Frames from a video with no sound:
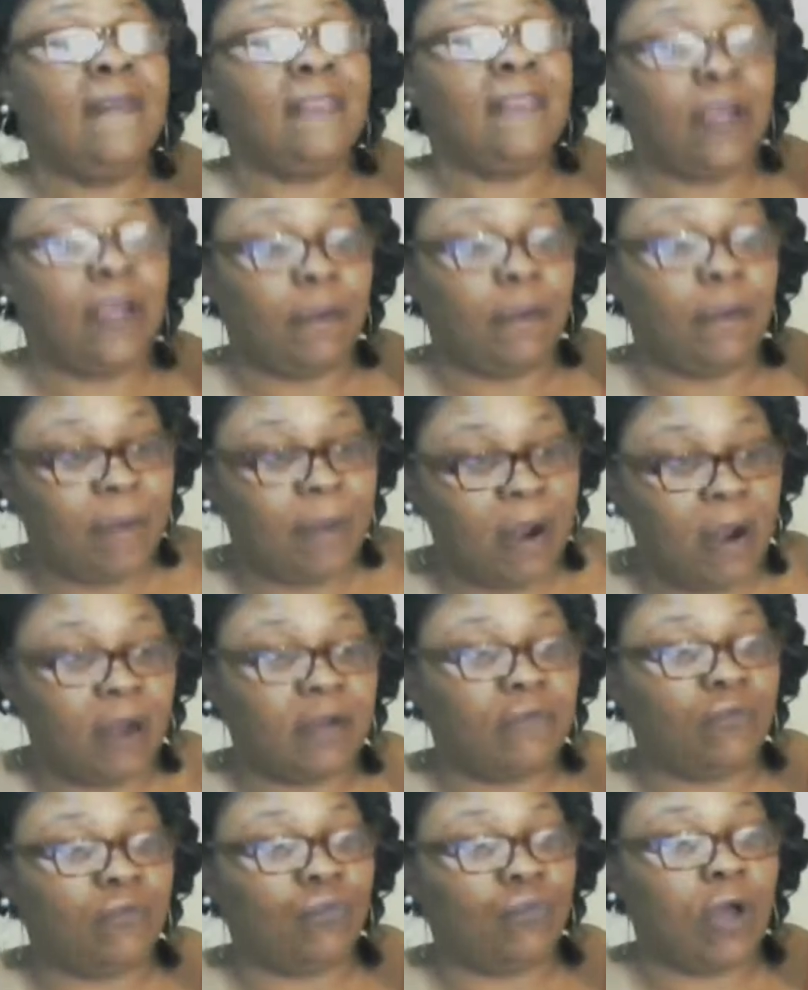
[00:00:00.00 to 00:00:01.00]
that are
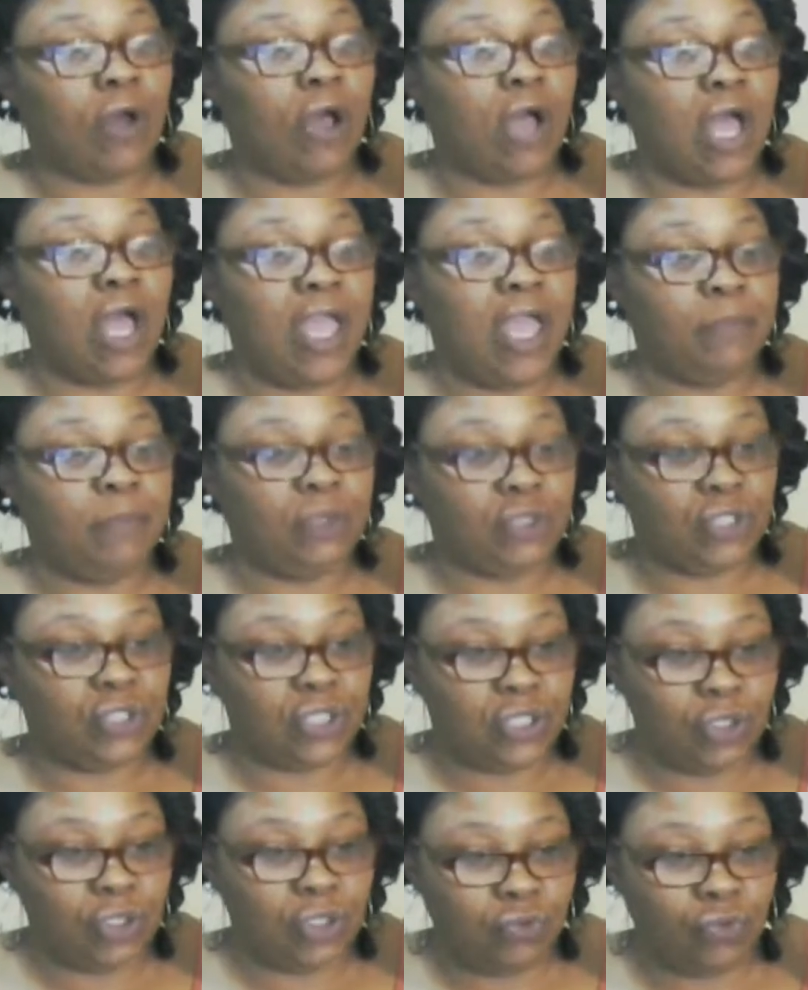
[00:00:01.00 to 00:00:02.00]
part of a
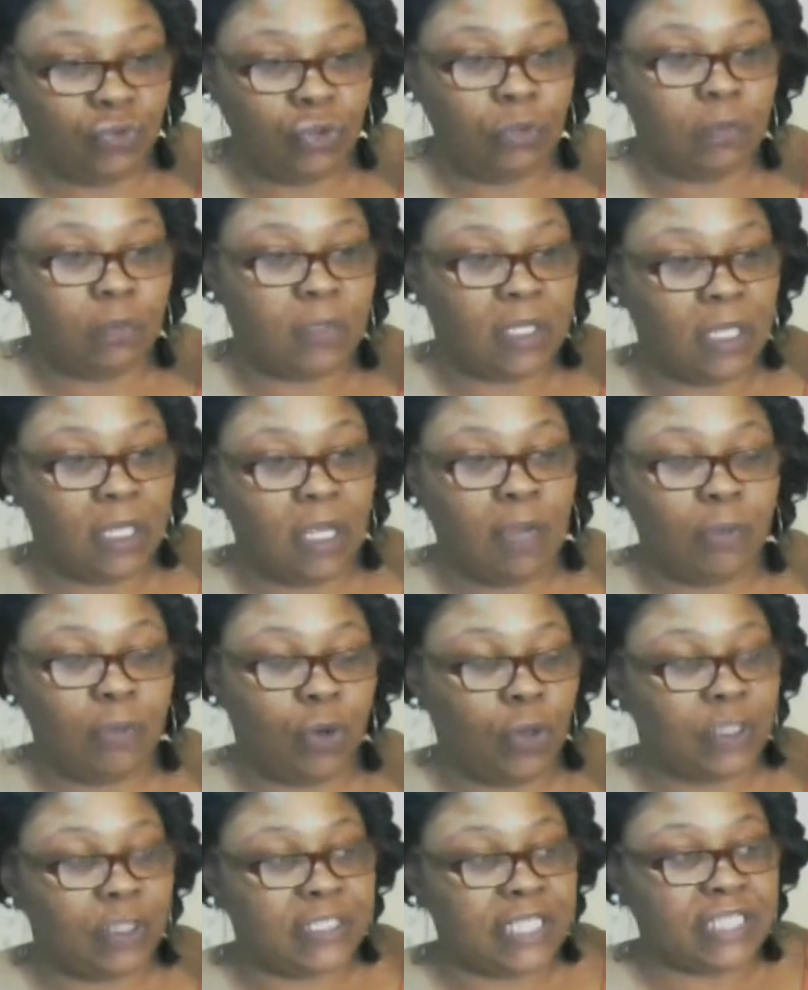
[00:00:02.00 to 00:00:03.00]
particular group, club,
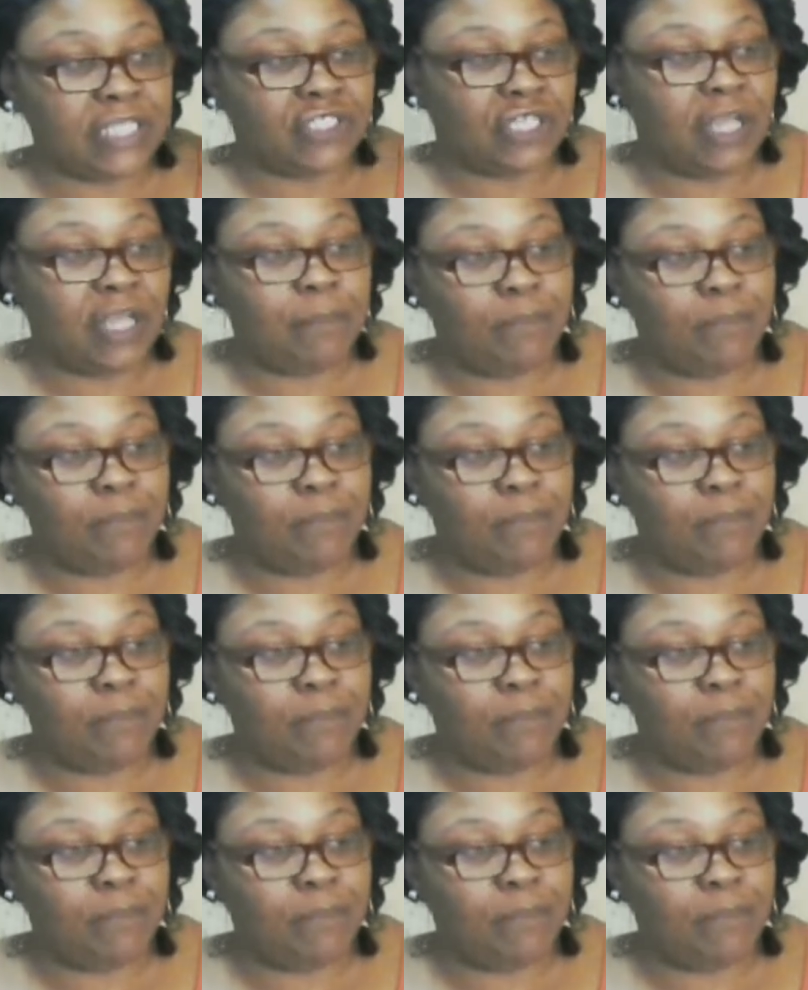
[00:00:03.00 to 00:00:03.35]
organization.